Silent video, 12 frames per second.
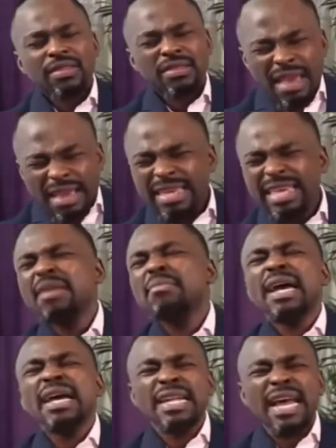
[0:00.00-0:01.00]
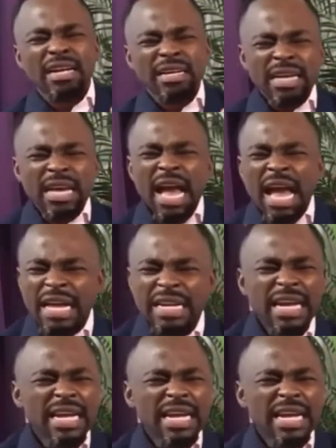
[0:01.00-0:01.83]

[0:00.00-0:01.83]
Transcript: Thank Him and, and,